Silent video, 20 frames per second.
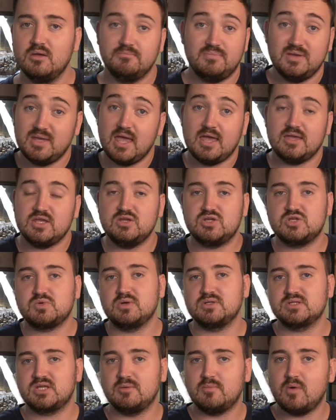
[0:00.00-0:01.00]
But yeah, you just
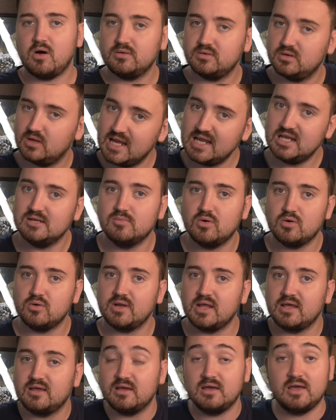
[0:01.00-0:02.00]
want to come on in the
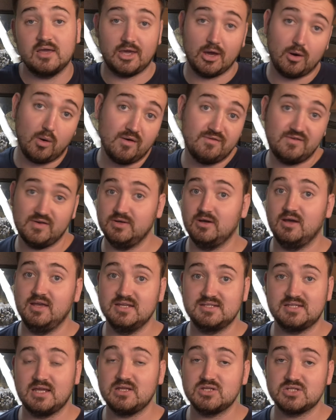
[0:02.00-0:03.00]
morning and go off at night,
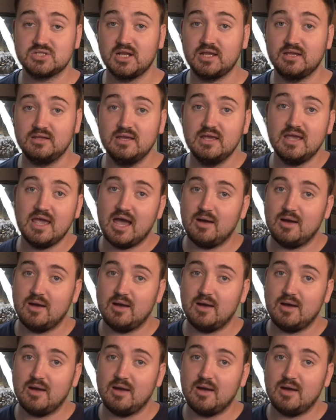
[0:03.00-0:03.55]
essentially.